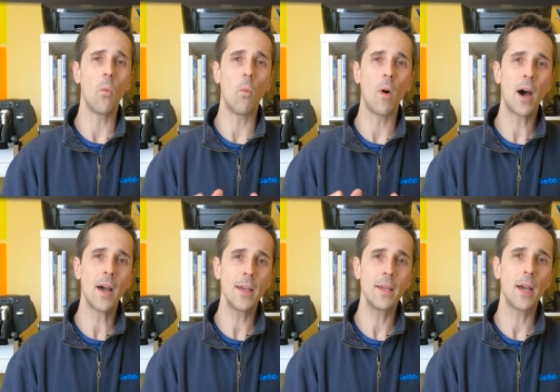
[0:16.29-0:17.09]

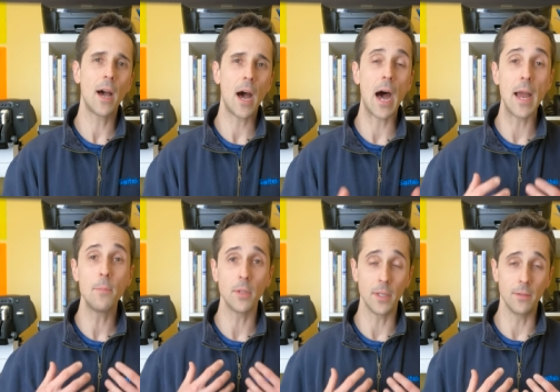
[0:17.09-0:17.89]
why I
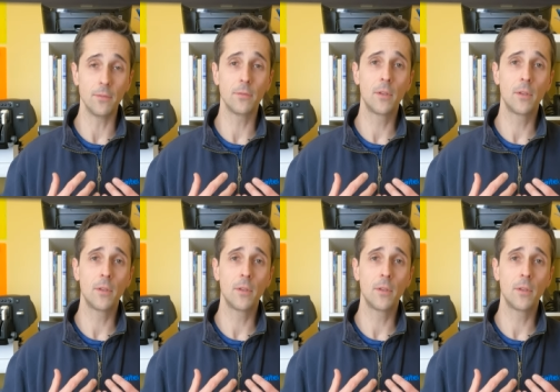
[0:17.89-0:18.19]
believe